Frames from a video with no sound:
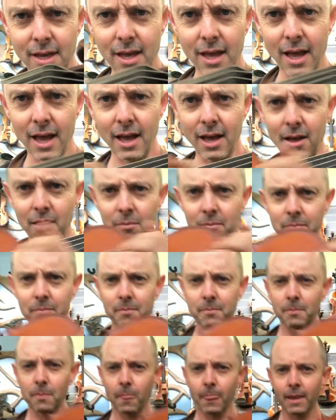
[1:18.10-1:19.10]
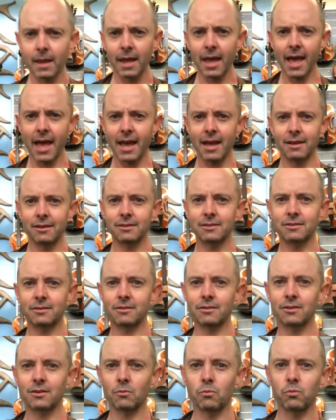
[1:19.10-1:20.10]
And
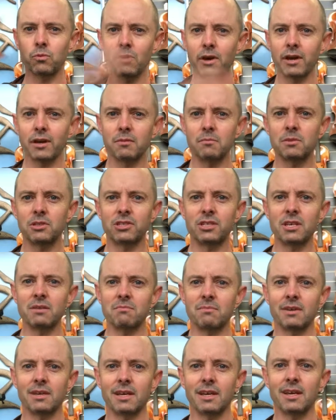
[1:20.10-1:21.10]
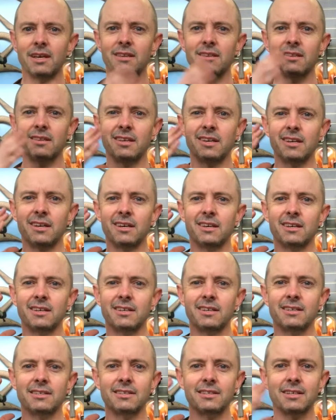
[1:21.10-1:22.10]
the workmanship in the
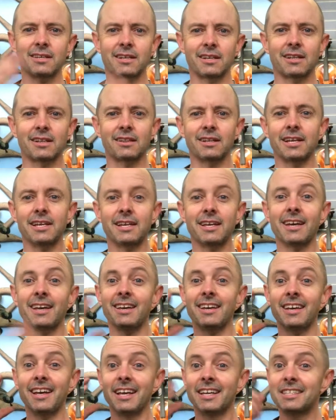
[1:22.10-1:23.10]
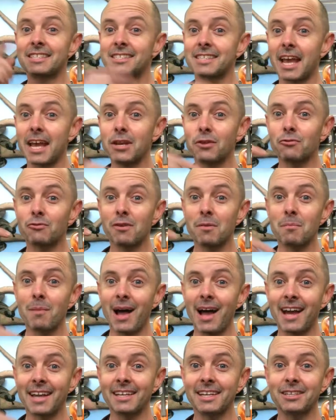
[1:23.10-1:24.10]
Gliga St
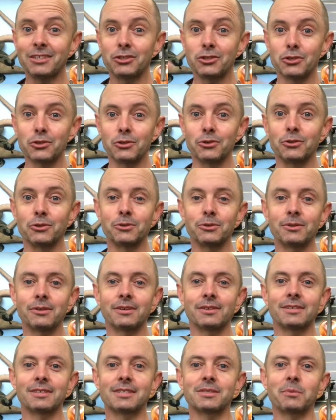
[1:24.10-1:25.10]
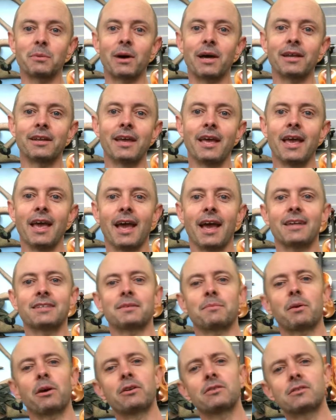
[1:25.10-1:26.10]
Romani 2, this one, as
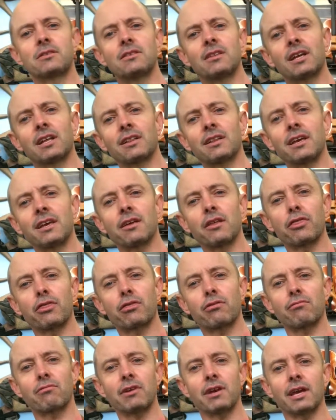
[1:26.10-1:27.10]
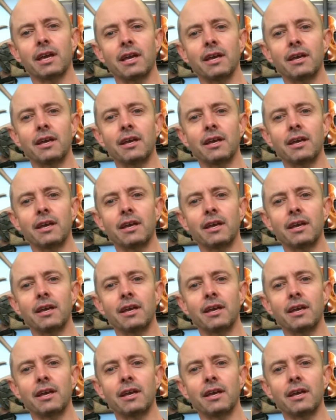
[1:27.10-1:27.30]
opposed to the Gliga 3,